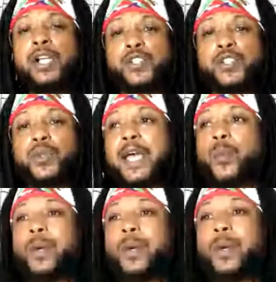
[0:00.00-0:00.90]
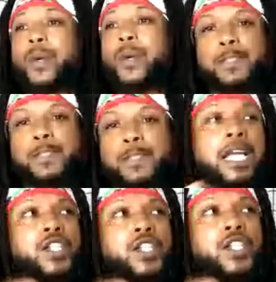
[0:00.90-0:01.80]
so that when I speak,
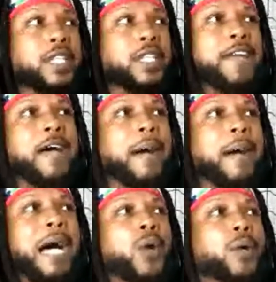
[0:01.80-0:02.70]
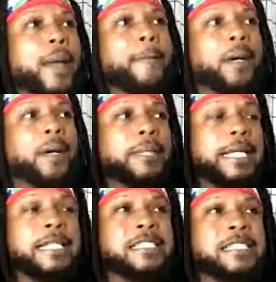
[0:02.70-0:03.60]
so that if I'm out in
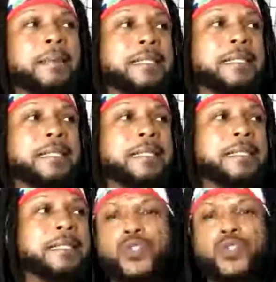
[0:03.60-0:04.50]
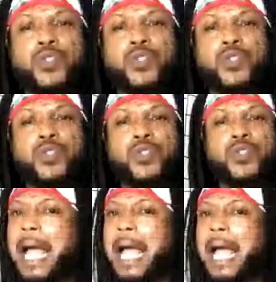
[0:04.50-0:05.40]
public and somebody says, can you pray for me?
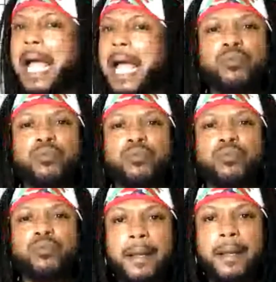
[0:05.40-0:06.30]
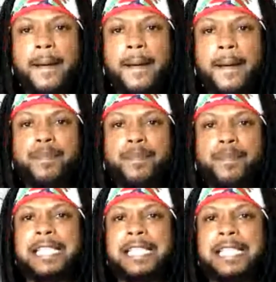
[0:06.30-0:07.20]
I'm already ready.
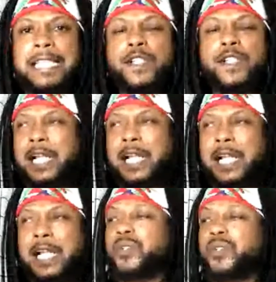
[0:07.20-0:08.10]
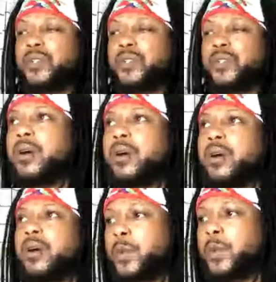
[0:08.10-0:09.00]
That's how it was when I went to the prayer
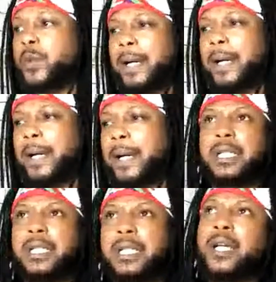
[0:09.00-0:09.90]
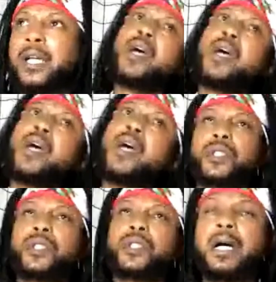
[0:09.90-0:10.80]
conference with Apostle LeClaire
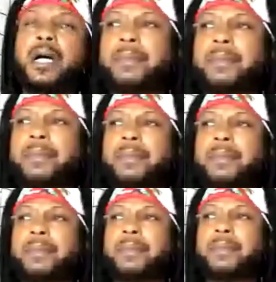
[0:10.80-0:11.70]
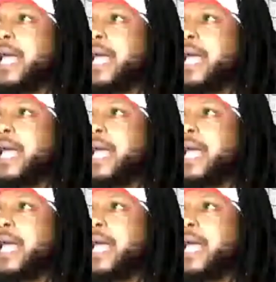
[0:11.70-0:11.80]
earlier last month.